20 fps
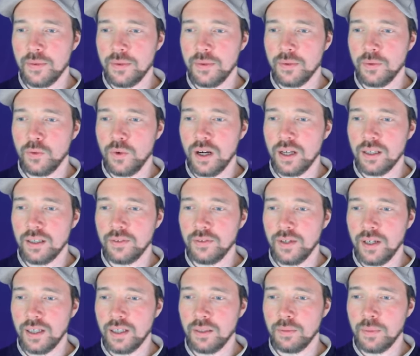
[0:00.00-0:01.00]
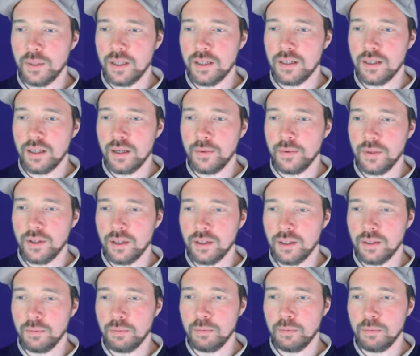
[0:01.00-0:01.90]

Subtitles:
1 divided by something, then